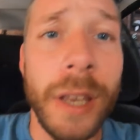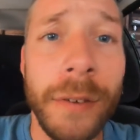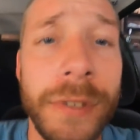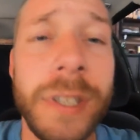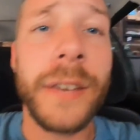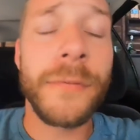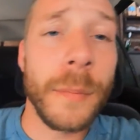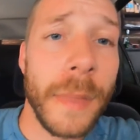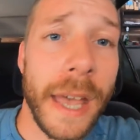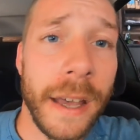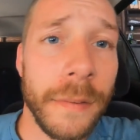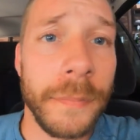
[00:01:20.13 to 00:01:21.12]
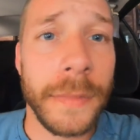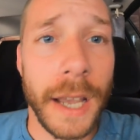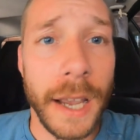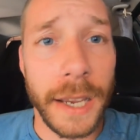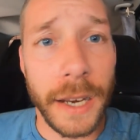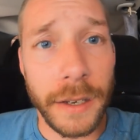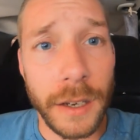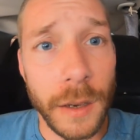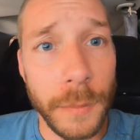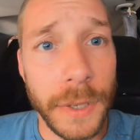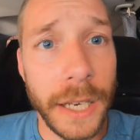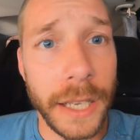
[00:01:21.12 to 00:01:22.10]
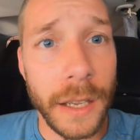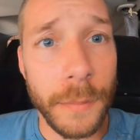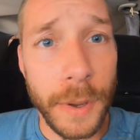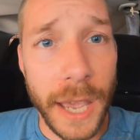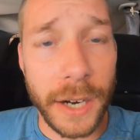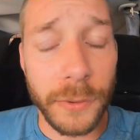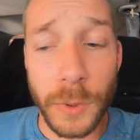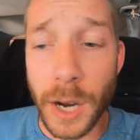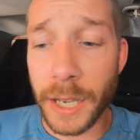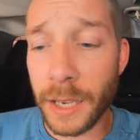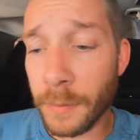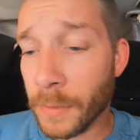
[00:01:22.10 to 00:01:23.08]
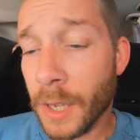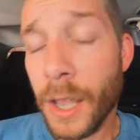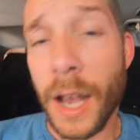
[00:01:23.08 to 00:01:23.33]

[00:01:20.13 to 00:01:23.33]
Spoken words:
you can see from that, I ended up getting it back running.